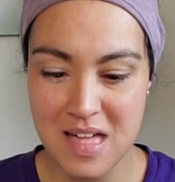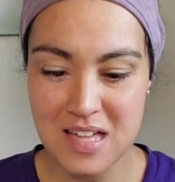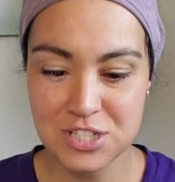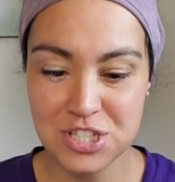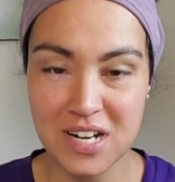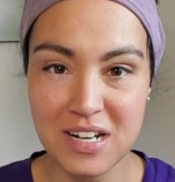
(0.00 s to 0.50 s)

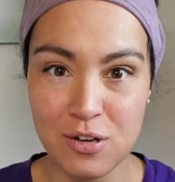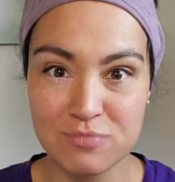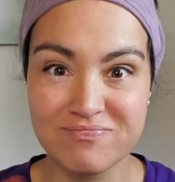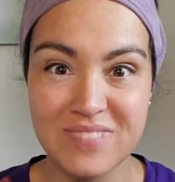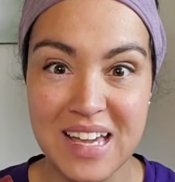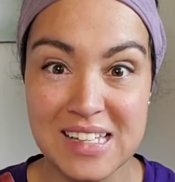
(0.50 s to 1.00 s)
check it out.
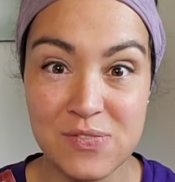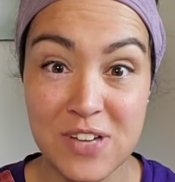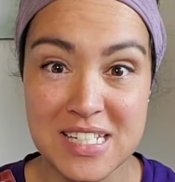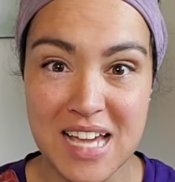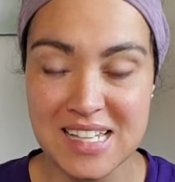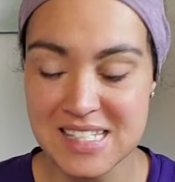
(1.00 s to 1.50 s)
It's
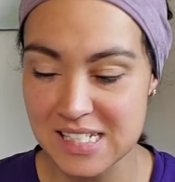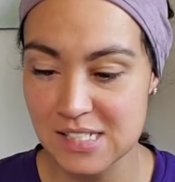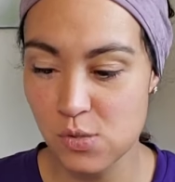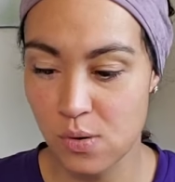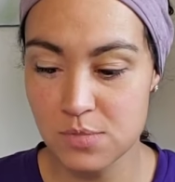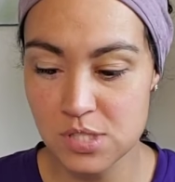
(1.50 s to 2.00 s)
fantastic.
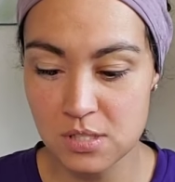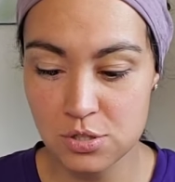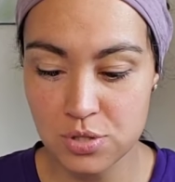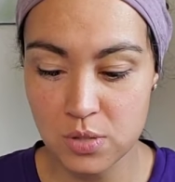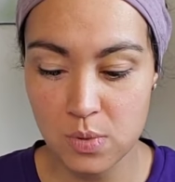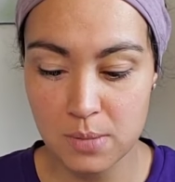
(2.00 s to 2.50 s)
So I'm just going to
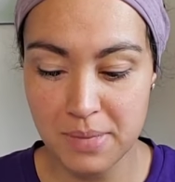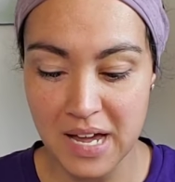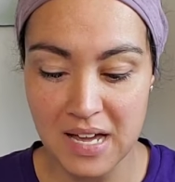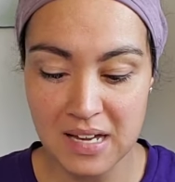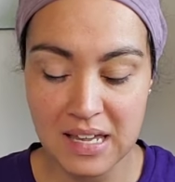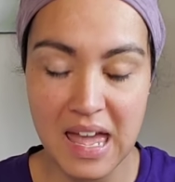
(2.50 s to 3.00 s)
drink one
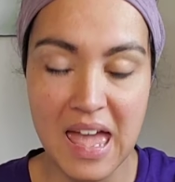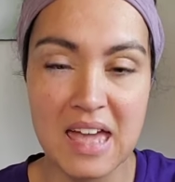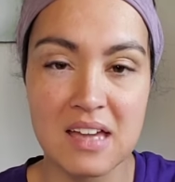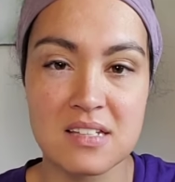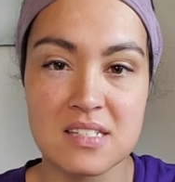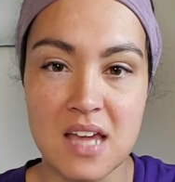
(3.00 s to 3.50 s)
back
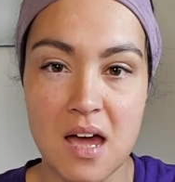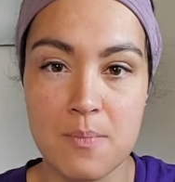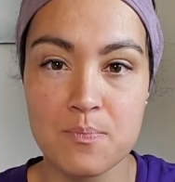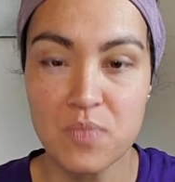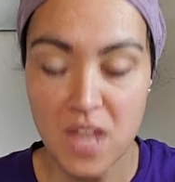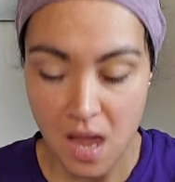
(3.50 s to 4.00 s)

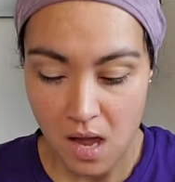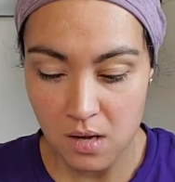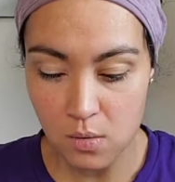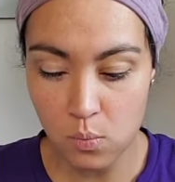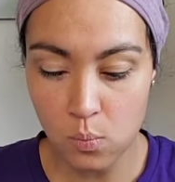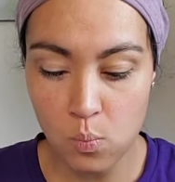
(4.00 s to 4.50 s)
and
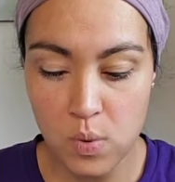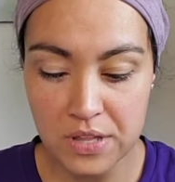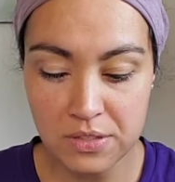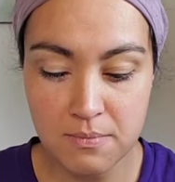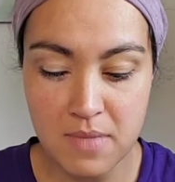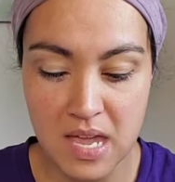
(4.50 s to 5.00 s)

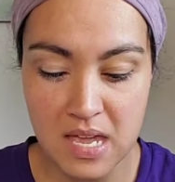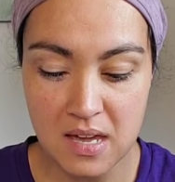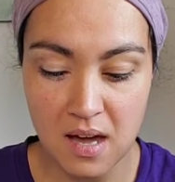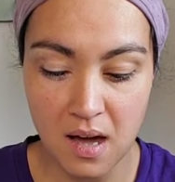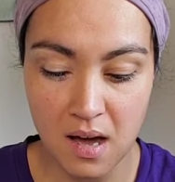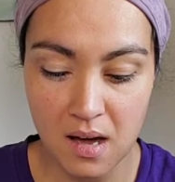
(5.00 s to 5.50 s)
with
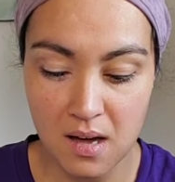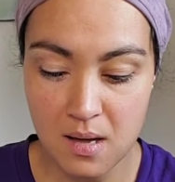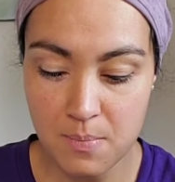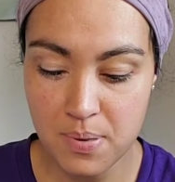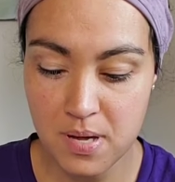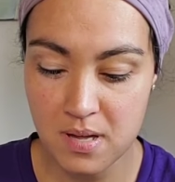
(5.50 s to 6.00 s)

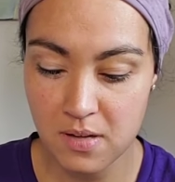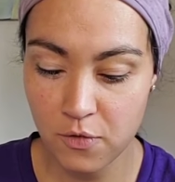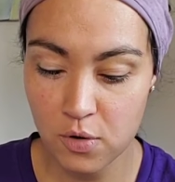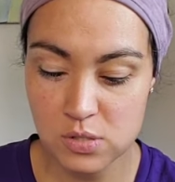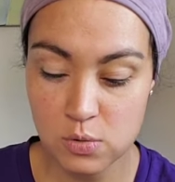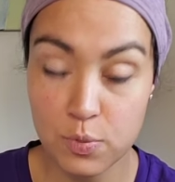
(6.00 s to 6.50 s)
makeup, of
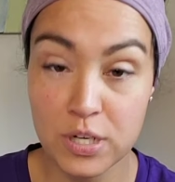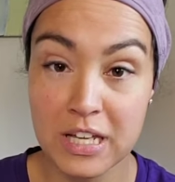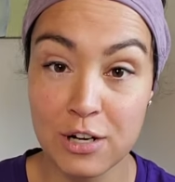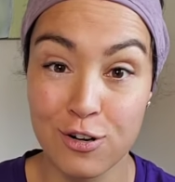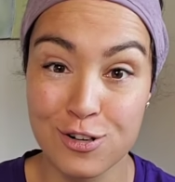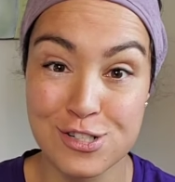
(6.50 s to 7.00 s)
course, we're putting it
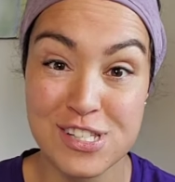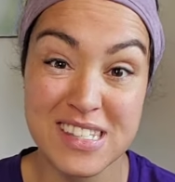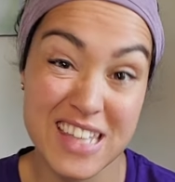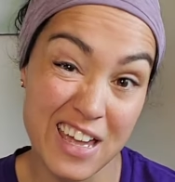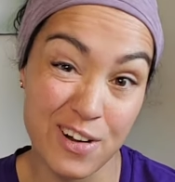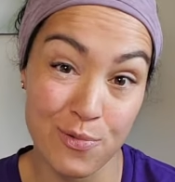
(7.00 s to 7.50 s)
on our
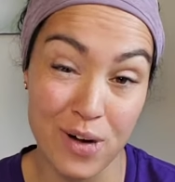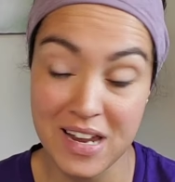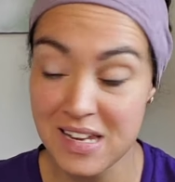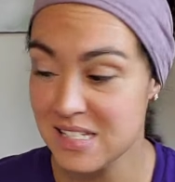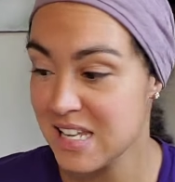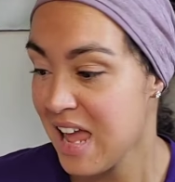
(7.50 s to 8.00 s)
skin,
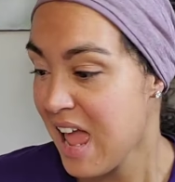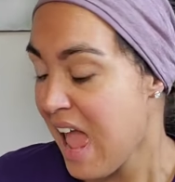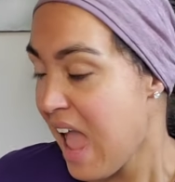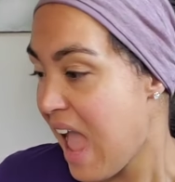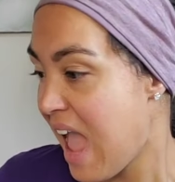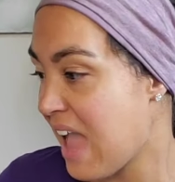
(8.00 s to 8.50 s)
right?
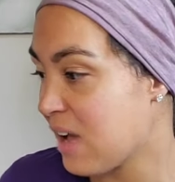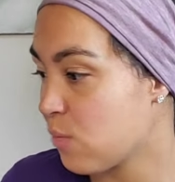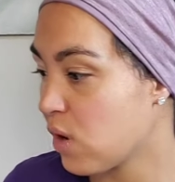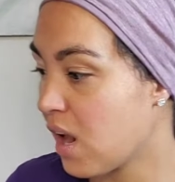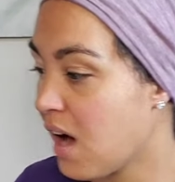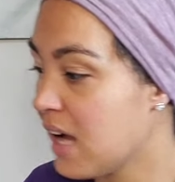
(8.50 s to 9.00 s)
And
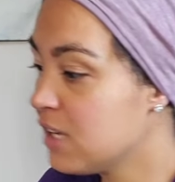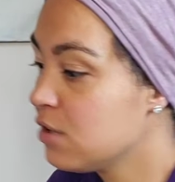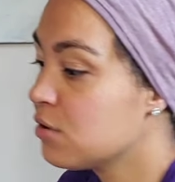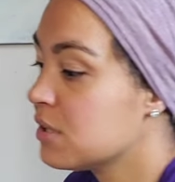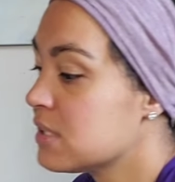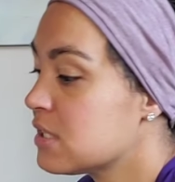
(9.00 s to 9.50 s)
what I
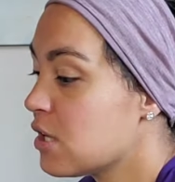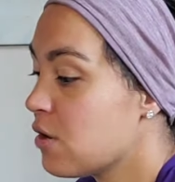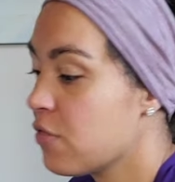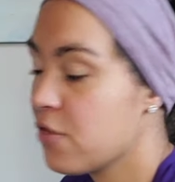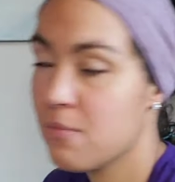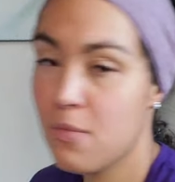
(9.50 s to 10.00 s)
noticed
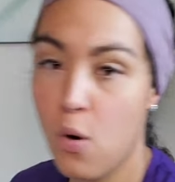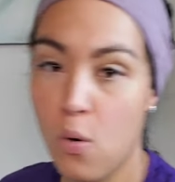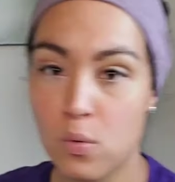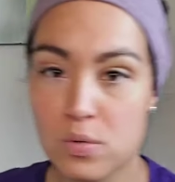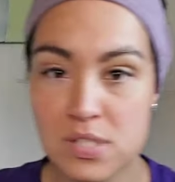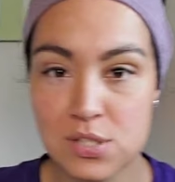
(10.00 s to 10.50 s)
the
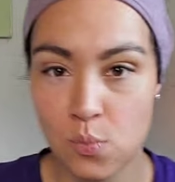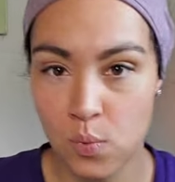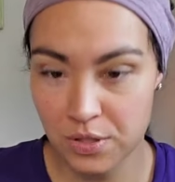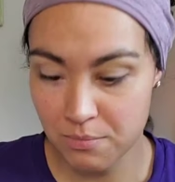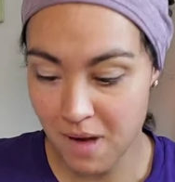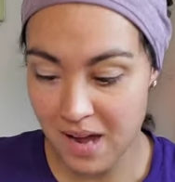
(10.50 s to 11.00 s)
most
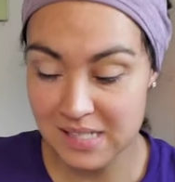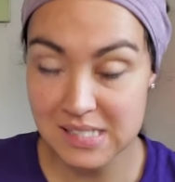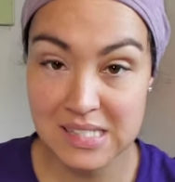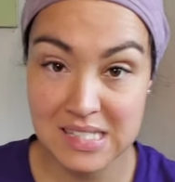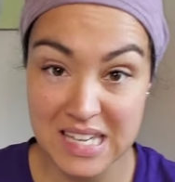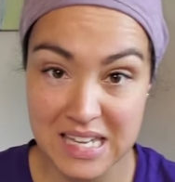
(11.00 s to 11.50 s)
with my
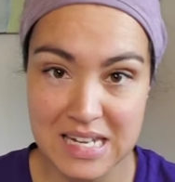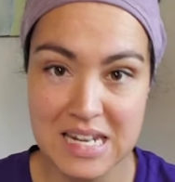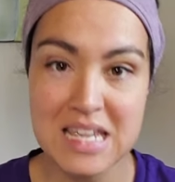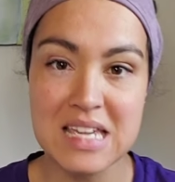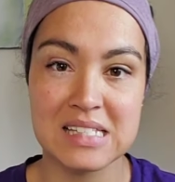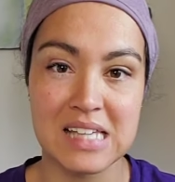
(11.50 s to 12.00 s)
skin
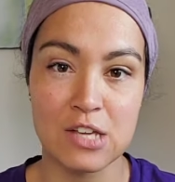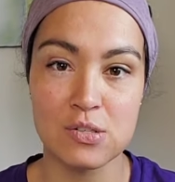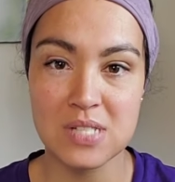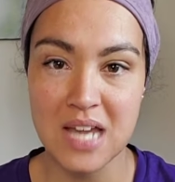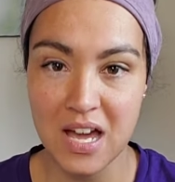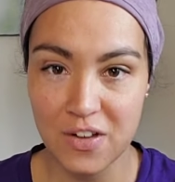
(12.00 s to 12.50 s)
is I used
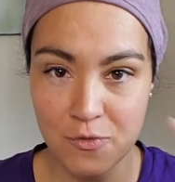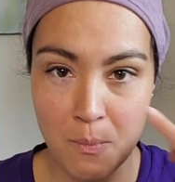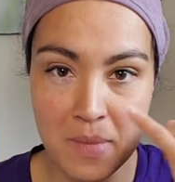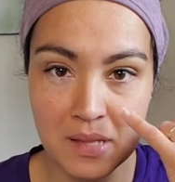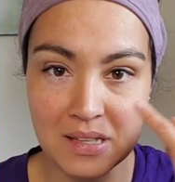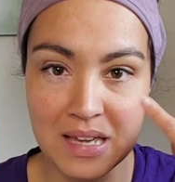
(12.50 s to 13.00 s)
to have
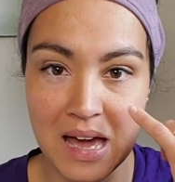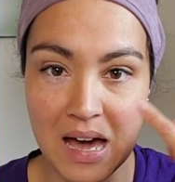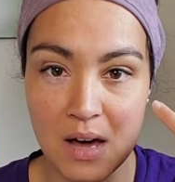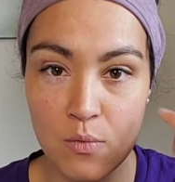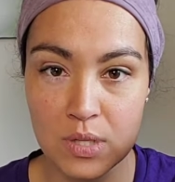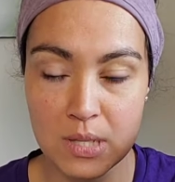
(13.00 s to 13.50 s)

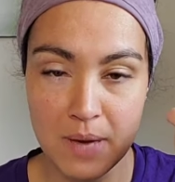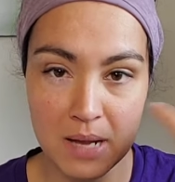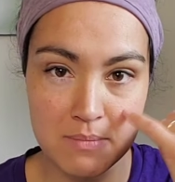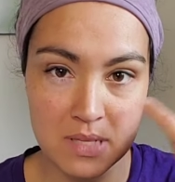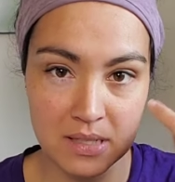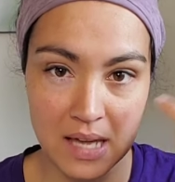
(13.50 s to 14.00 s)
milia, really bad
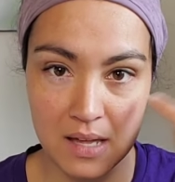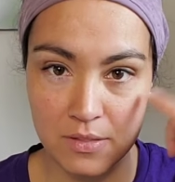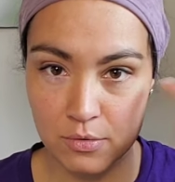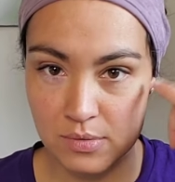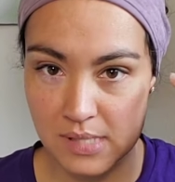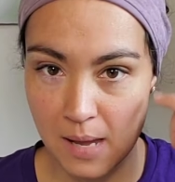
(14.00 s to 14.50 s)
milia,
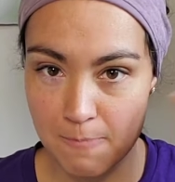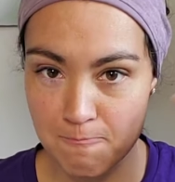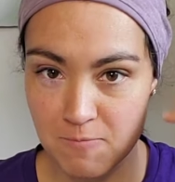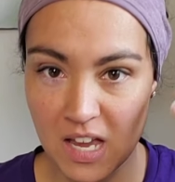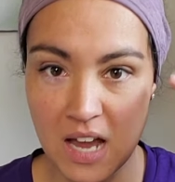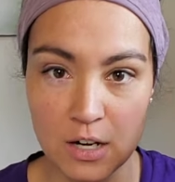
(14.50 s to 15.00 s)
those kind
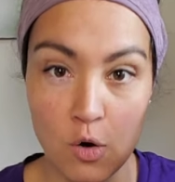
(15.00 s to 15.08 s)
of